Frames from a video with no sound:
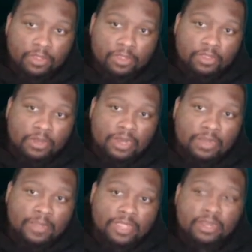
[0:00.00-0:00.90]
you know what I
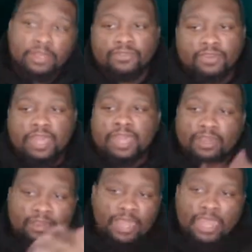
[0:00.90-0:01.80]
mean? It's
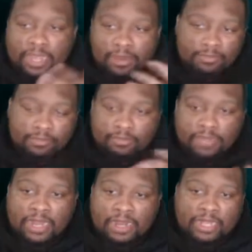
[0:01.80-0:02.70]
not that
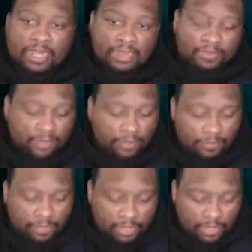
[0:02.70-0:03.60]
kind of concept.
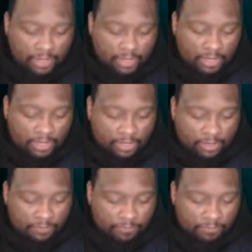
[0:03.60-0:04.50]

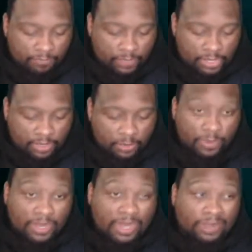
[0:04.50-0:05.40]
Um,
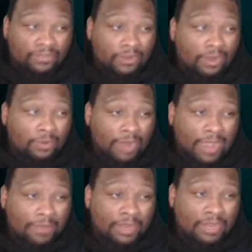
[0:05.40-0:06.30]
when I started
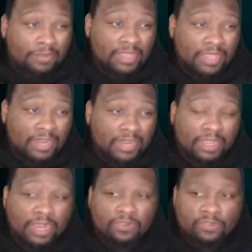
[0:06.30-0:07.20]
rapping in the beginning
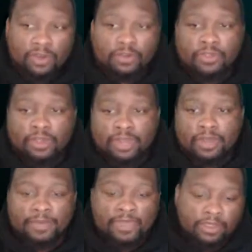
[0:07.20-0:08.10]
and I start talking
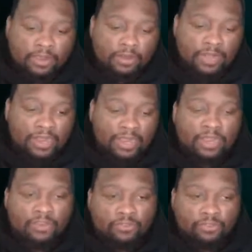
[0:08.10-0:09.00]
about, you know, how the
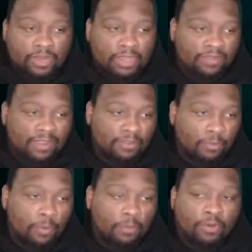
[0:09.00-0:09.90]
industry is, as in
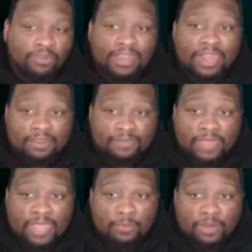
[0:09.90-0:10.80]
we're more
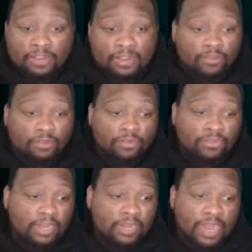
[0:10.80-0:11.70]
satisfied with a digital
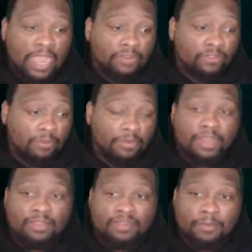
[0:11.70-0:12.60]
scene than actually
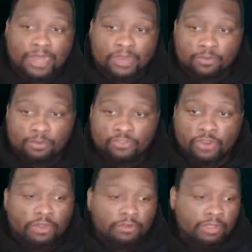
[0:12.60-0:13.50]
bringing somebody to a show.